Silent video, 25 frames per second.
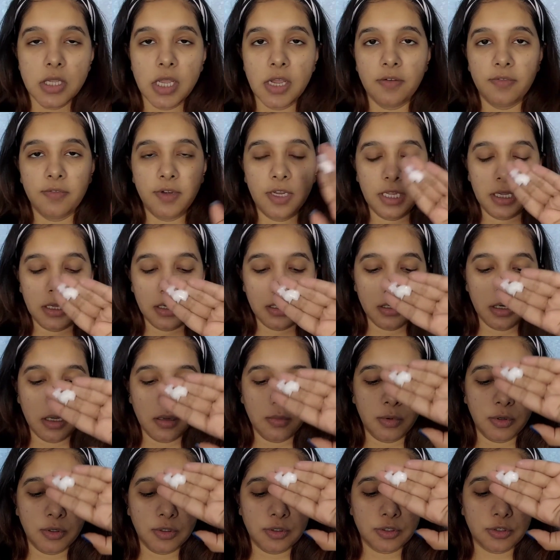I've taken
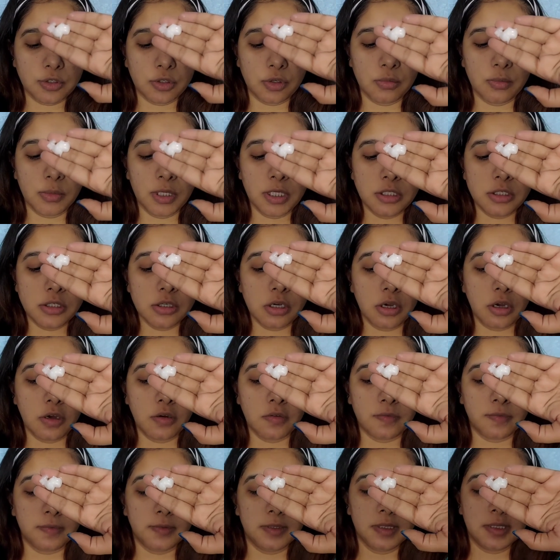about so much
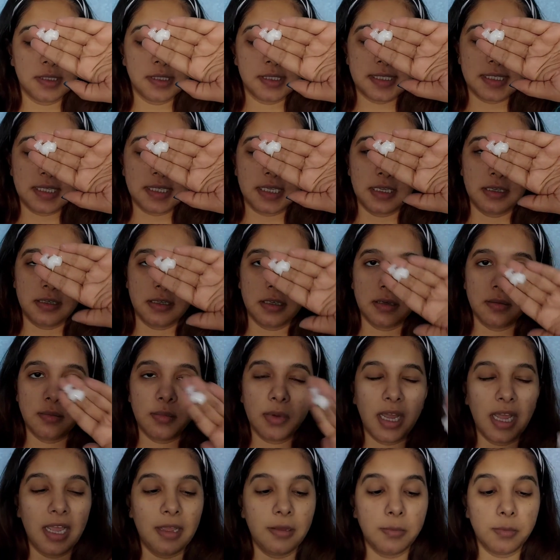of the
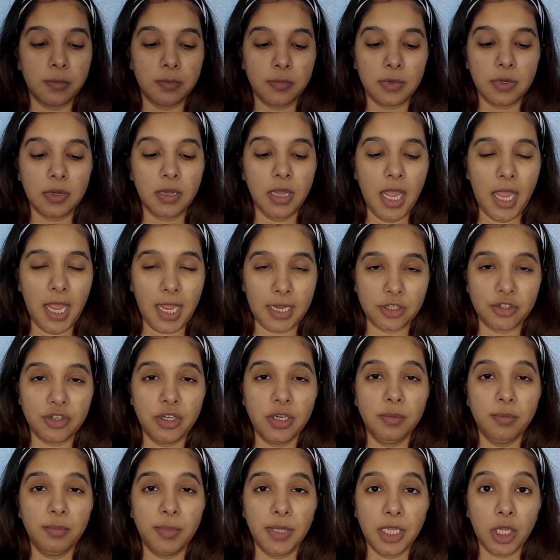serum. I'm
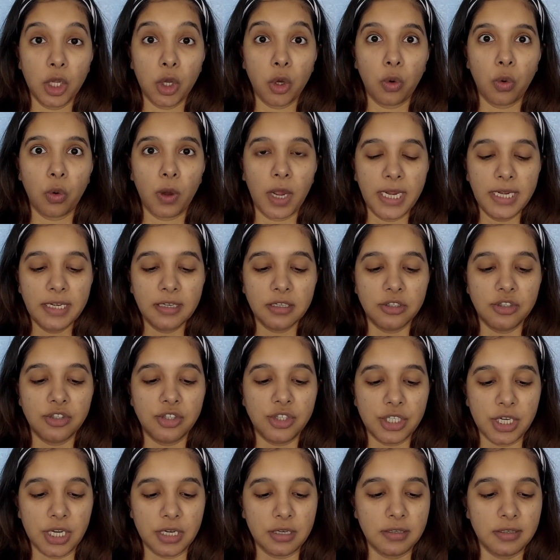actually being quite
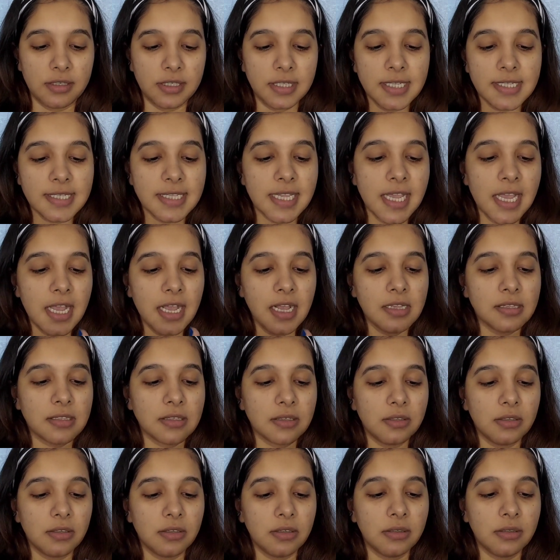generous,
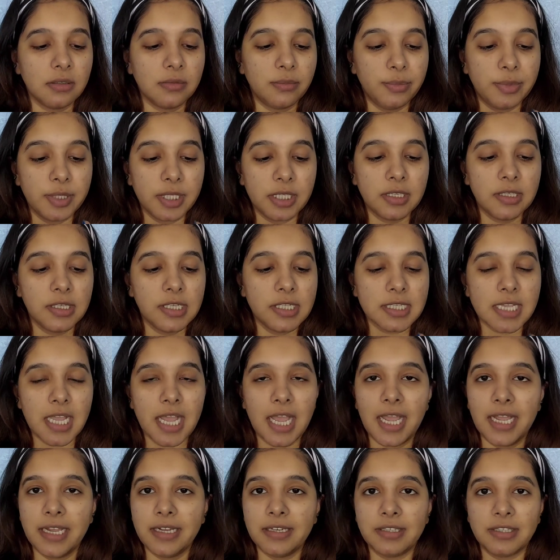so because
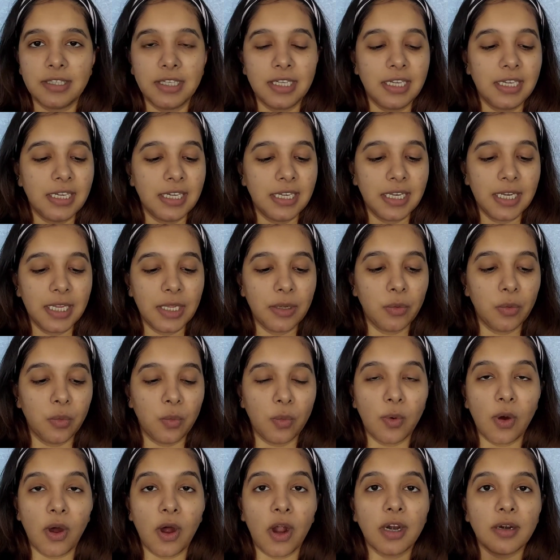I really
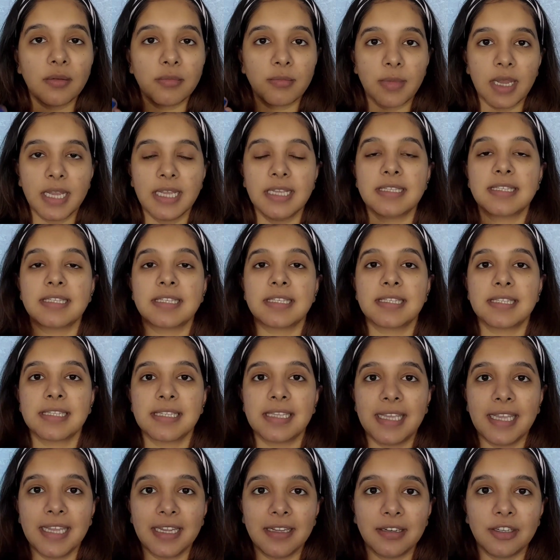want my
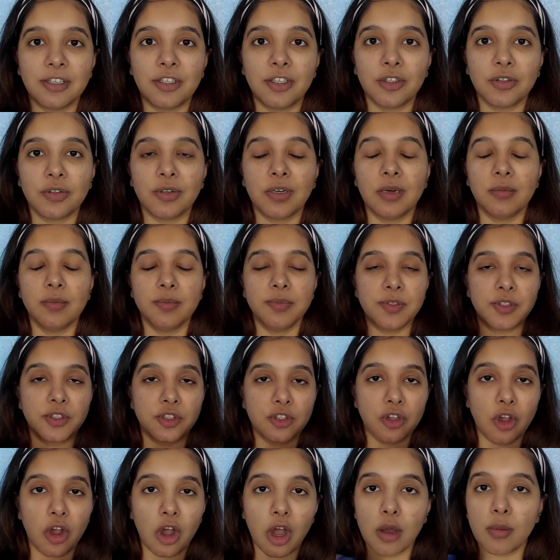skin to
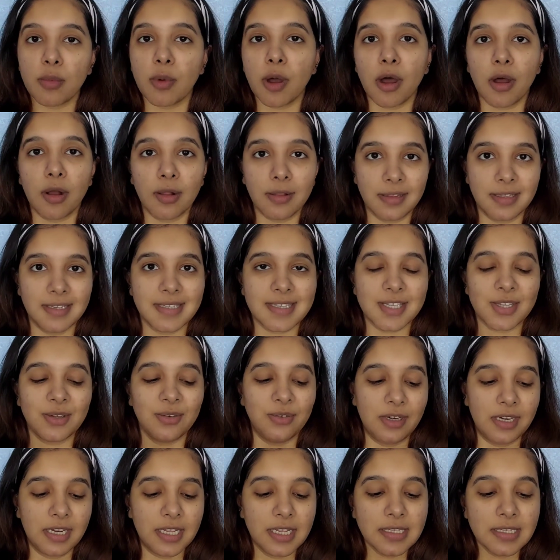absorb all this
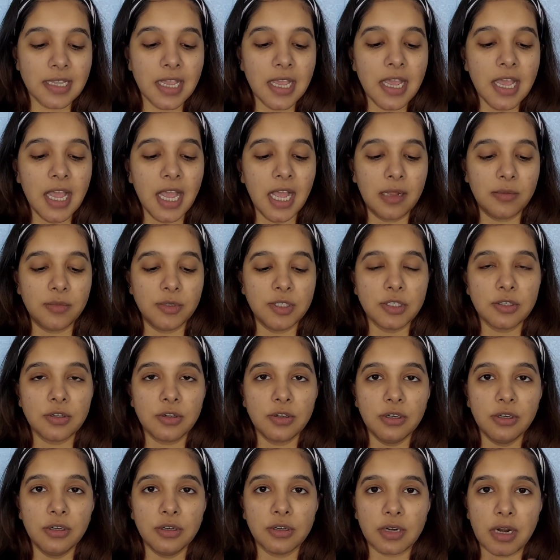goodness, I'm just
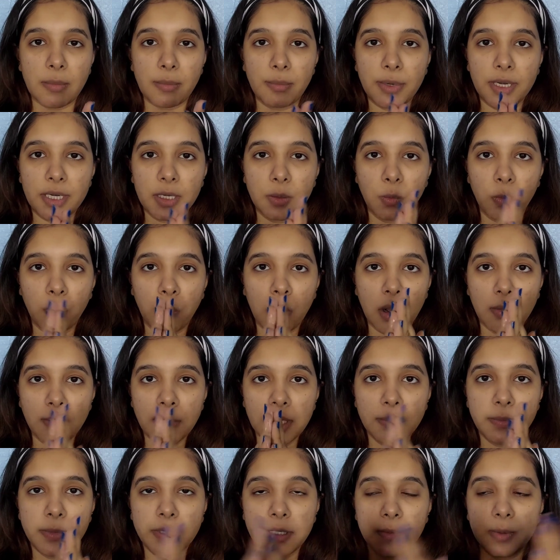going to rub it,
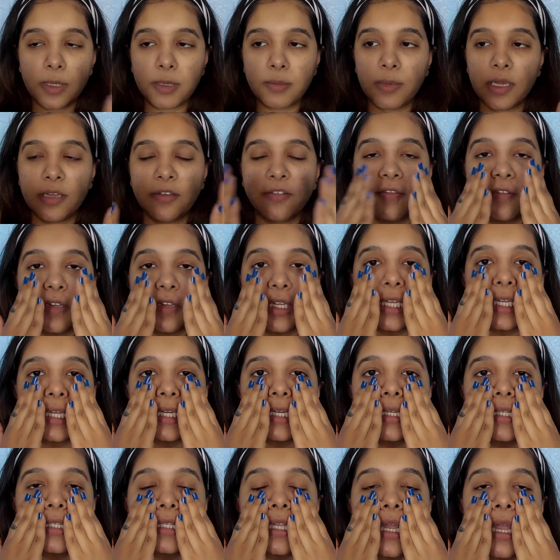warm it between my
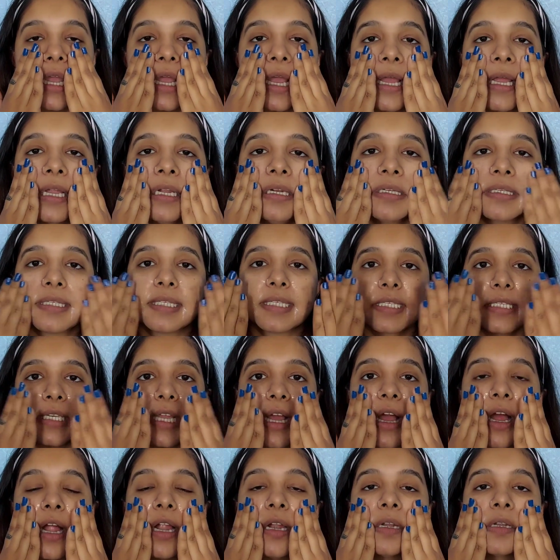fingers, and
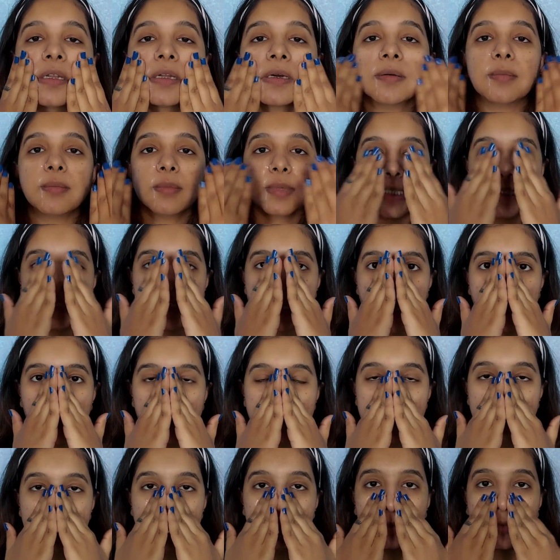start
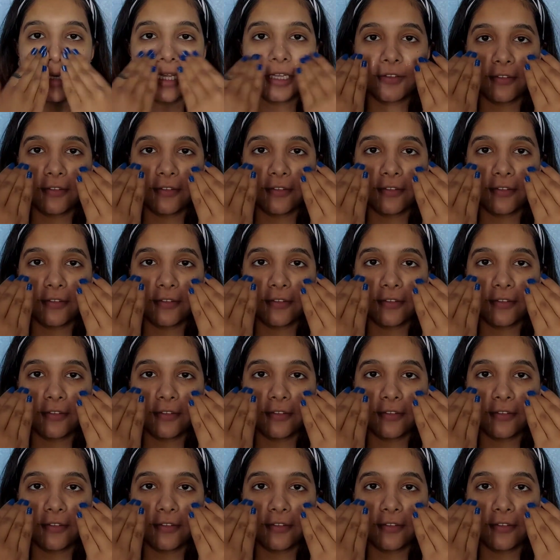massaging my